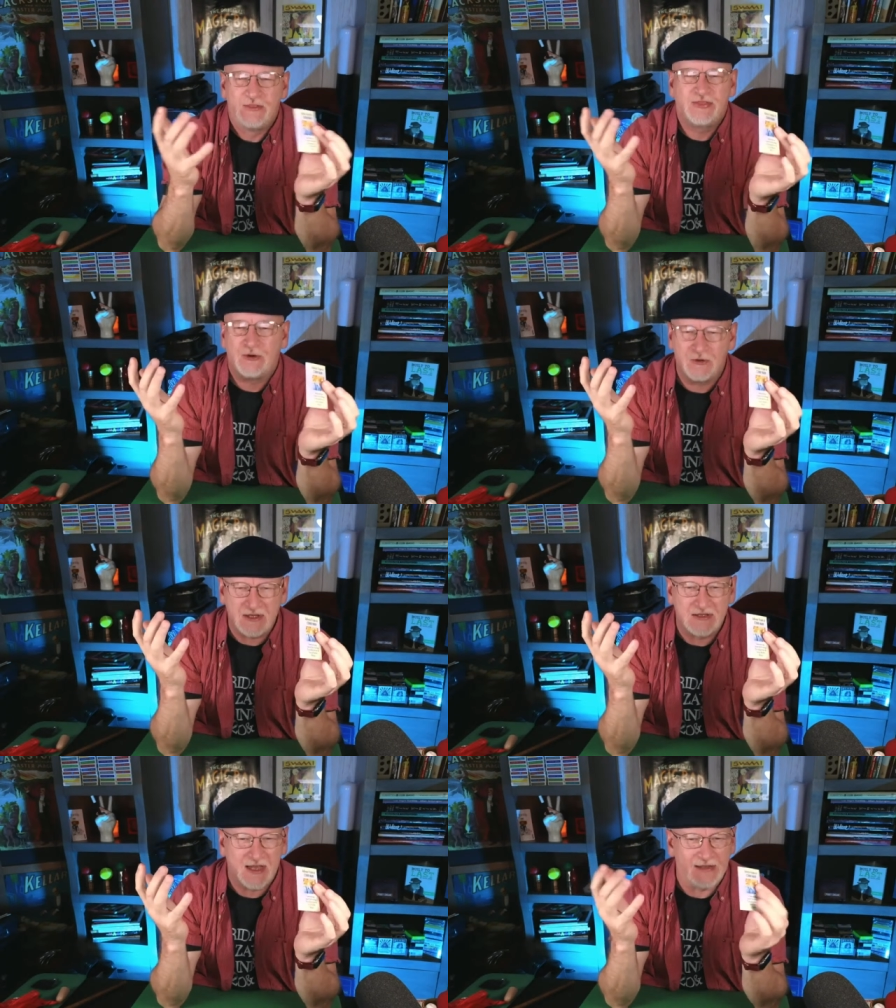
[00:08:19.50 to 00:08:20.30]

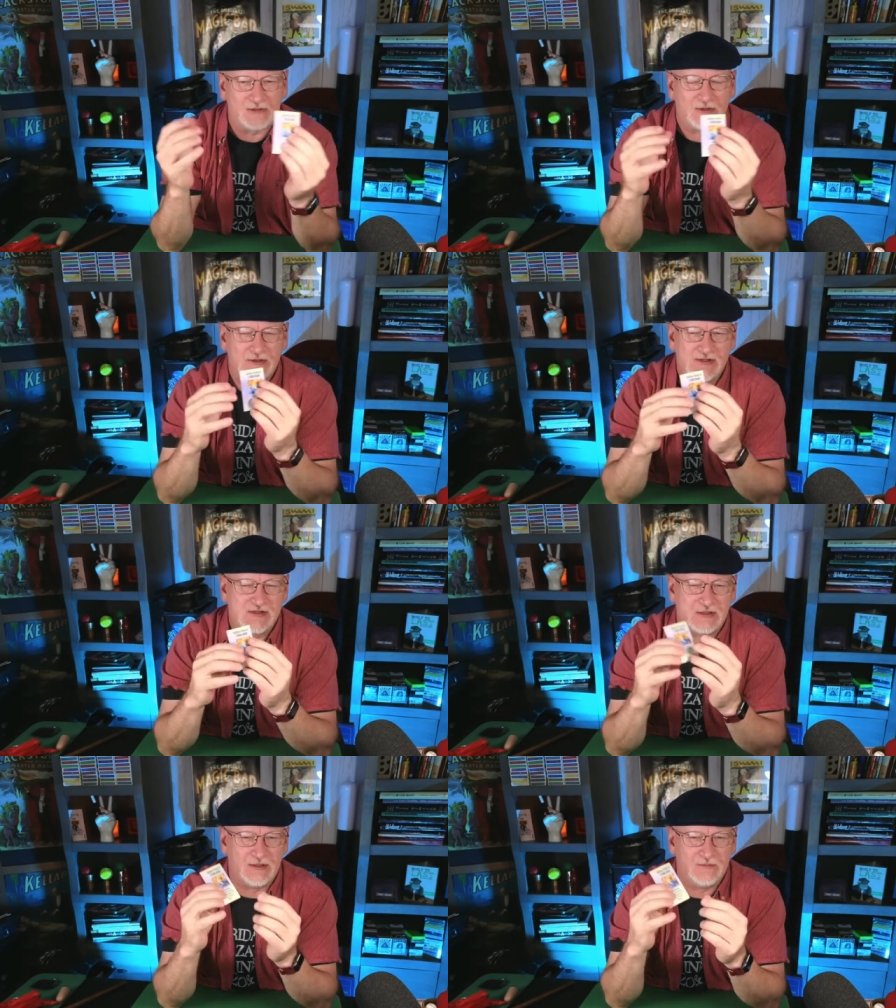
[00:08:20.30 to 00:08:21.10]
$30
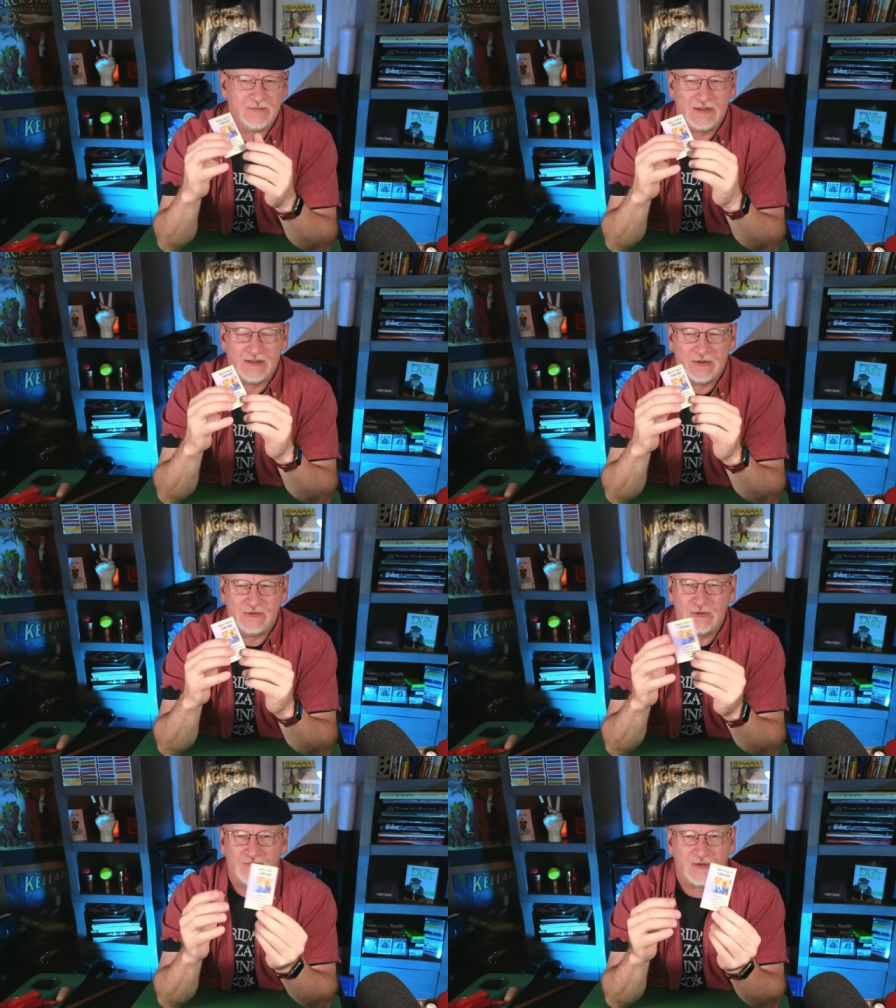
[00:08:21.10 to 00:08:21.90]
to you know
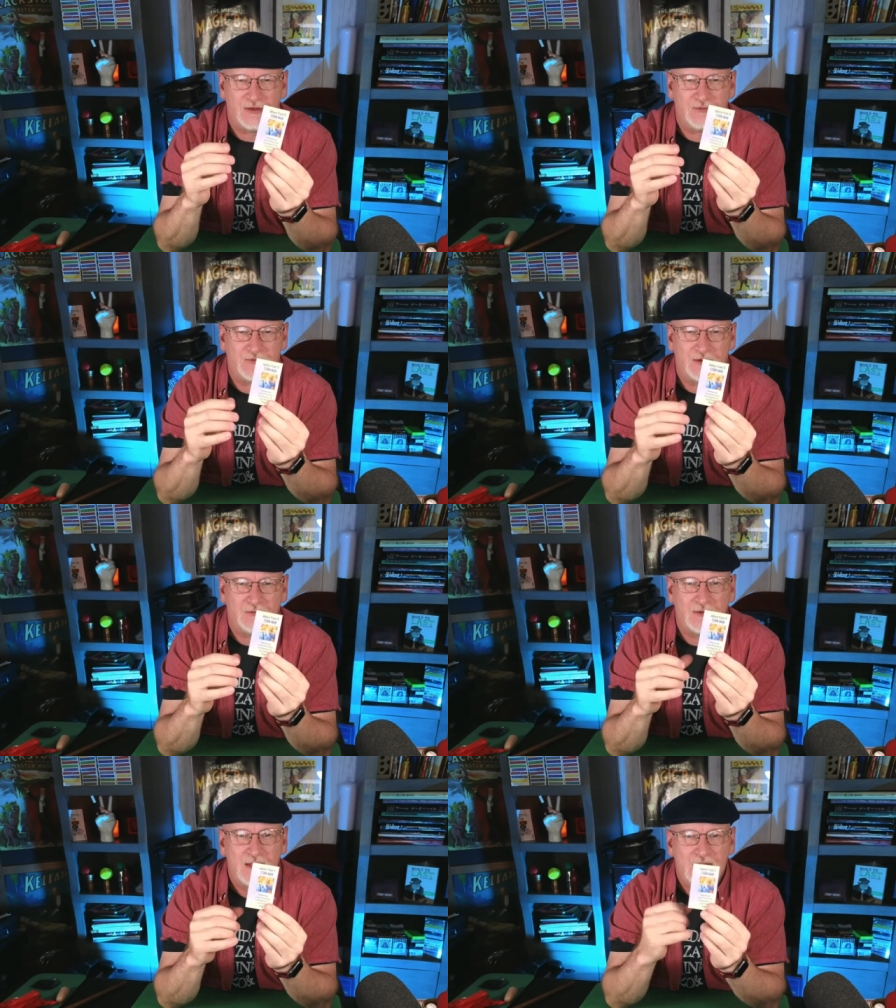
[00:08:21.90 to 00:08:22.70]
do so
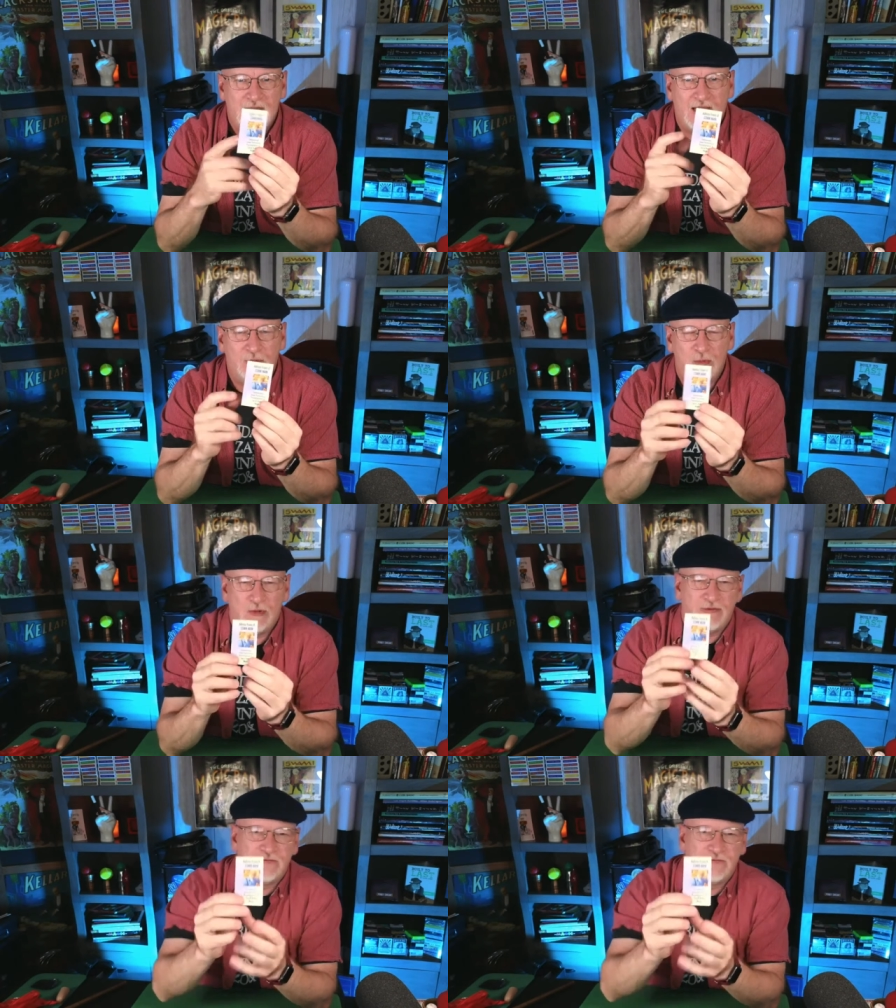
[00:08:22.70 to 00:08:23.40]
so uh, we're moving